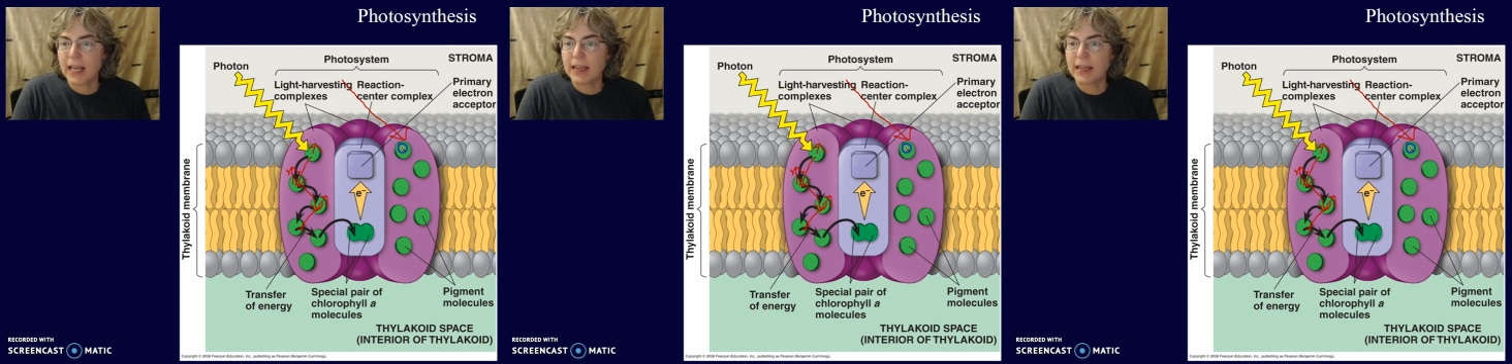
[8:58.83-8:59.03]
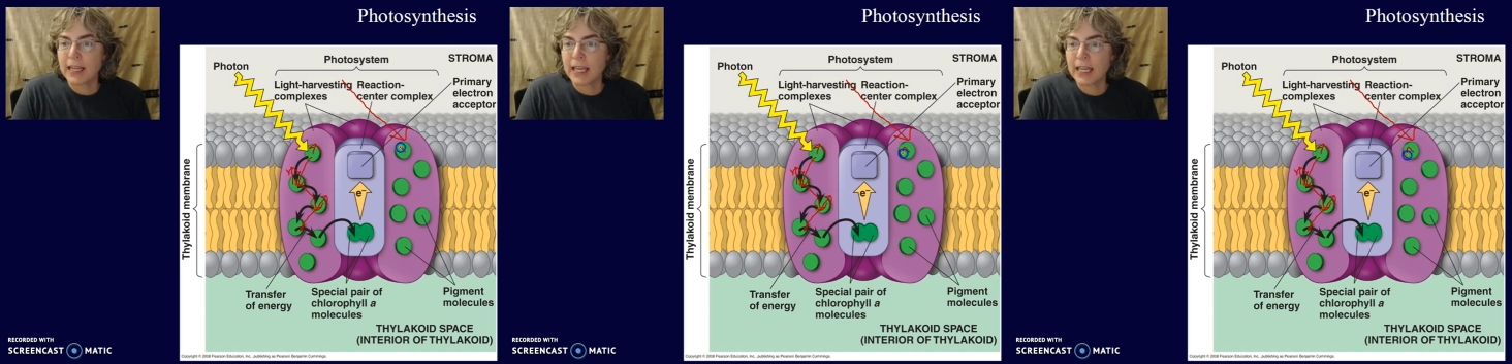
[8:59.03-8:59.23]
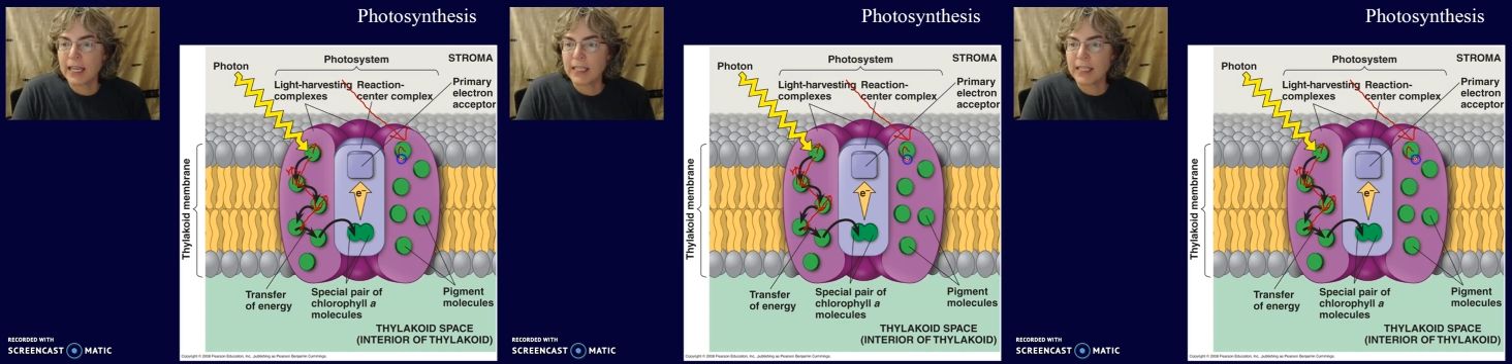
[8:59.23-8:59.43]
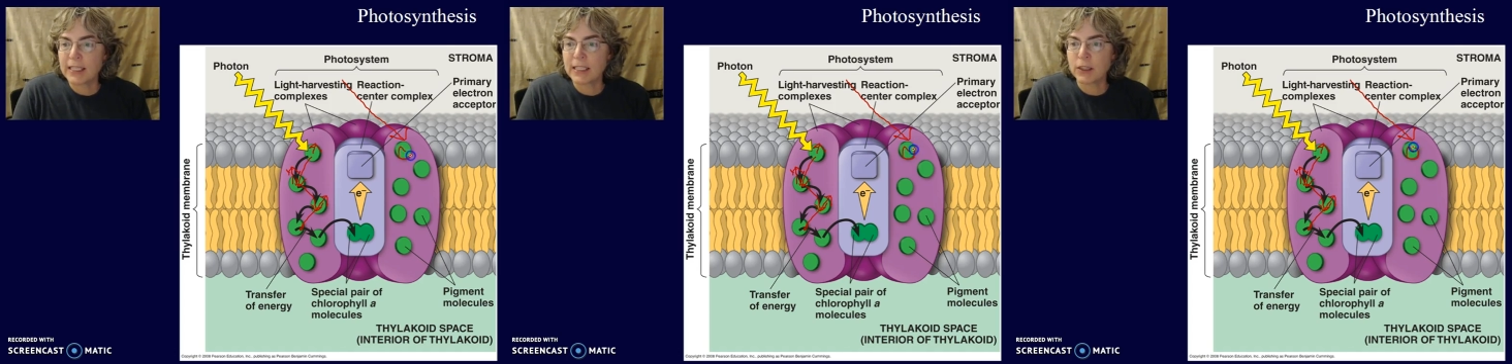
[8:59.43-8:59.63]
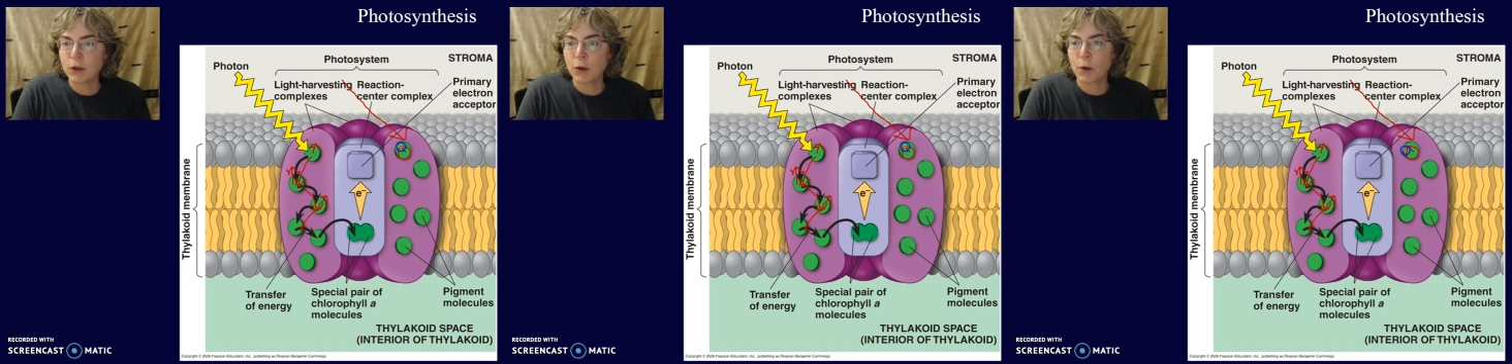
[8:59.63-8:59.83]

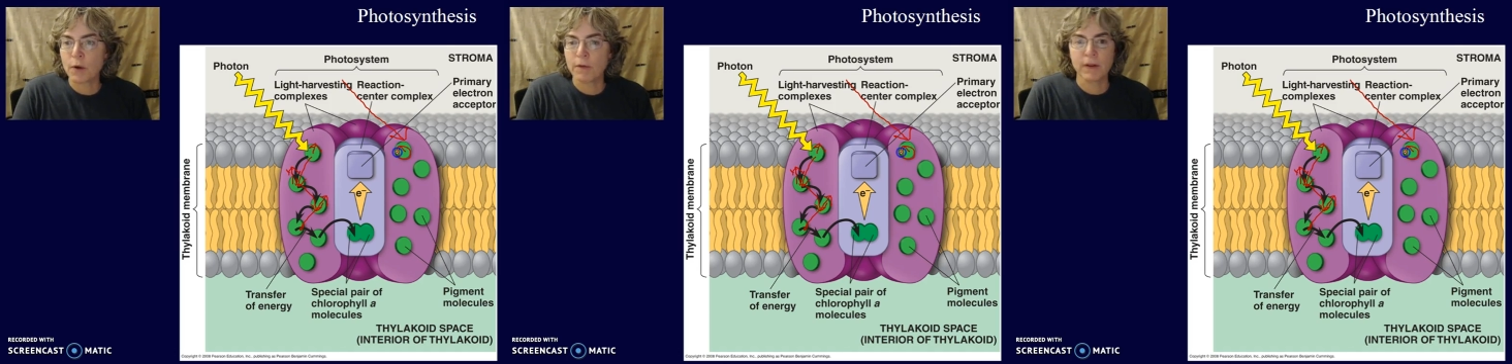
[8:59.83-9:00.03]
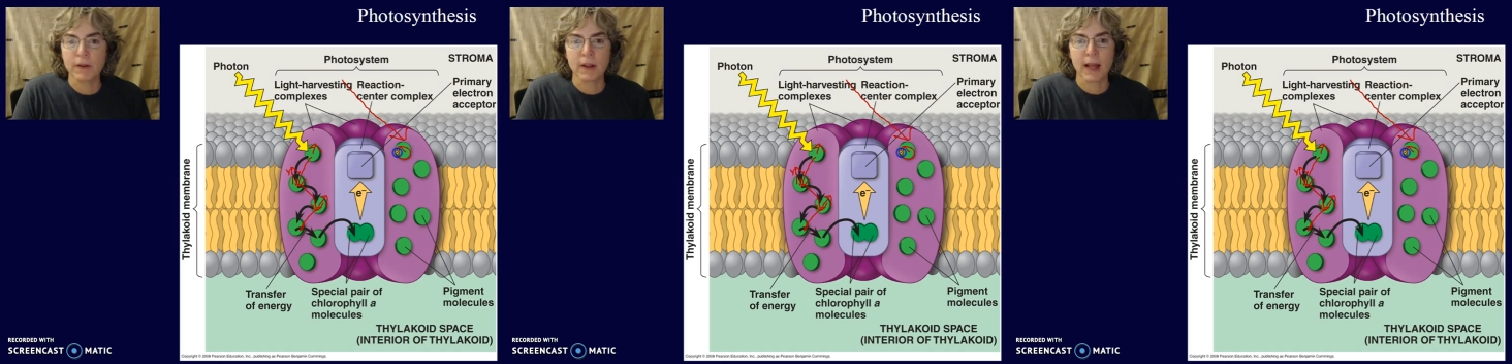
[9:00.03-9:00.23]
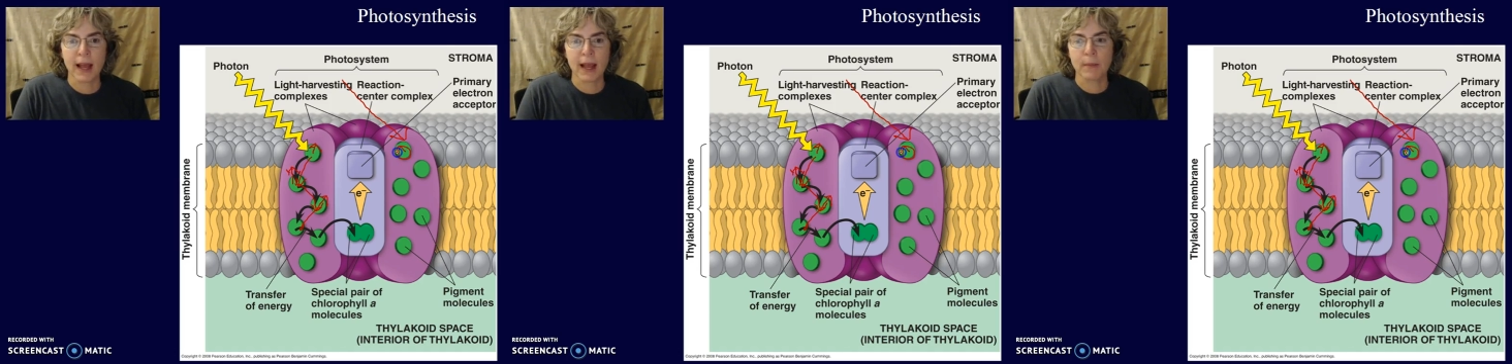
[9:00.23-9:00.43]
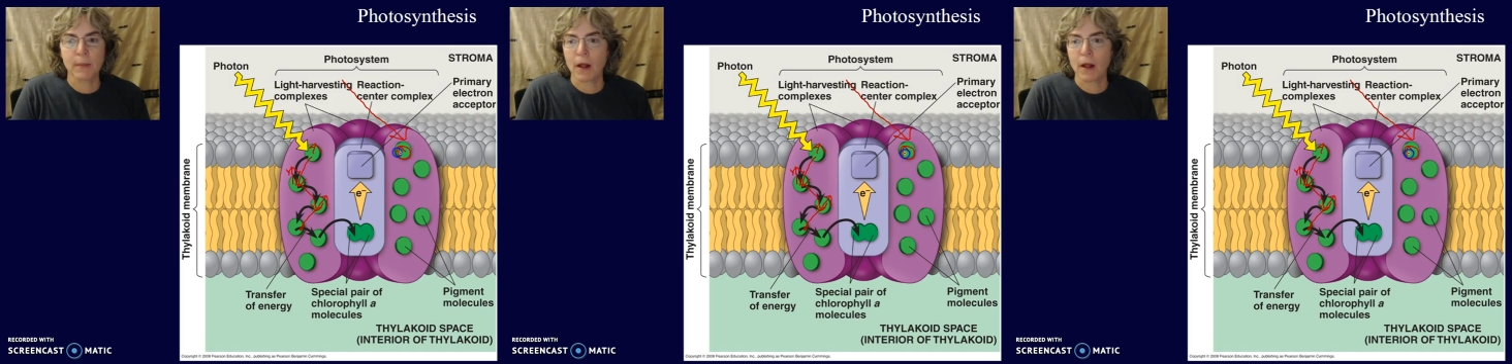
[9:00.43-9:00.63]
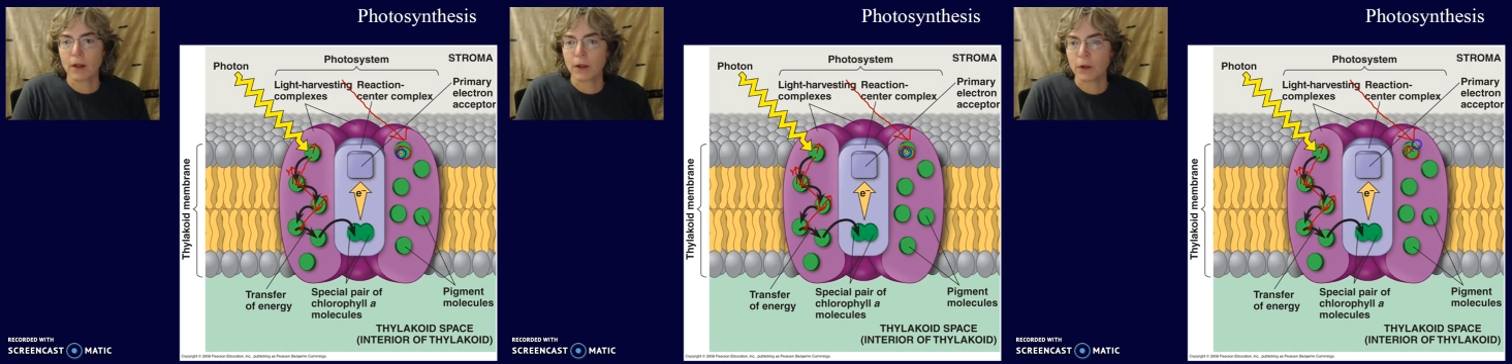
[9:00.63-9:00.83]
these chlorophyll A
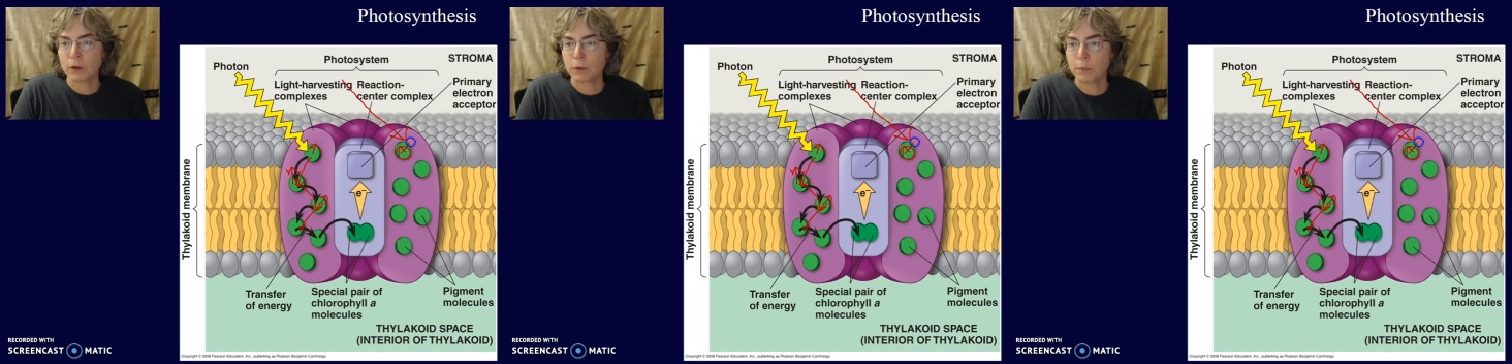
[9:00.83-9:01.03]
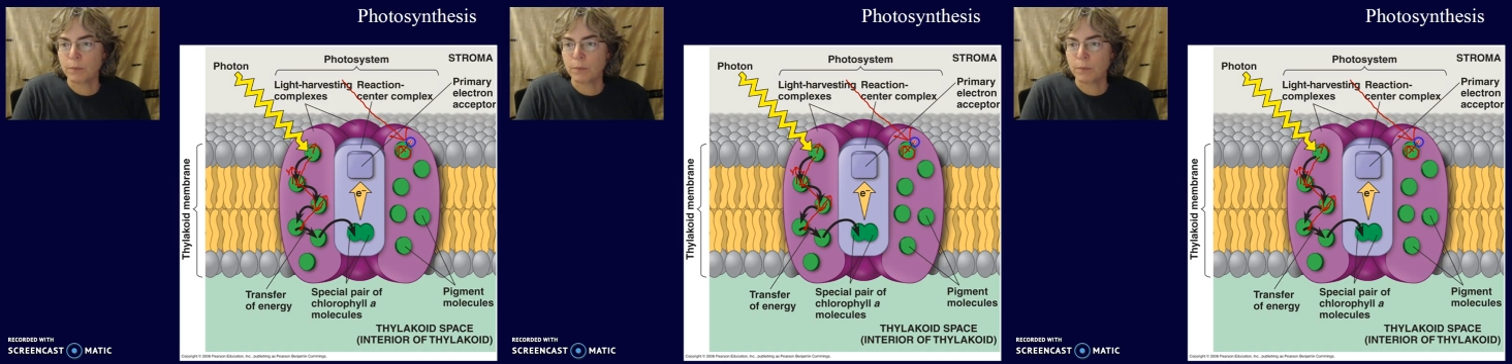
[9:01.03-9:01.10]
molecules,